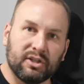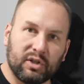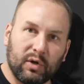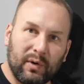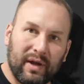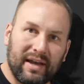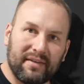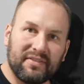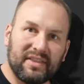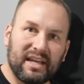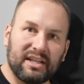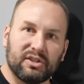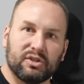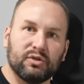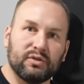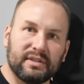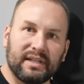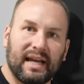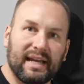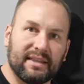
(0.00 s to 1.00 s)
Don't have that
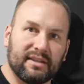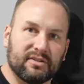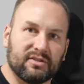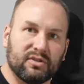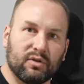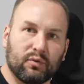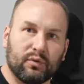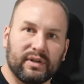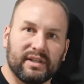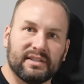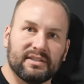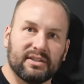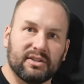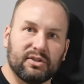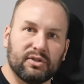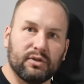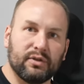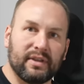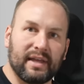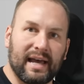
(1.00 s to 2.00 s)
too tight. There's no reason to
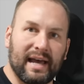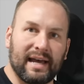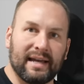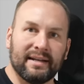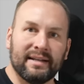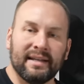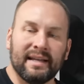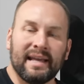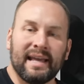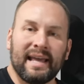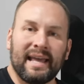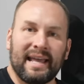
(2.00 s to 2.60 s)
do that.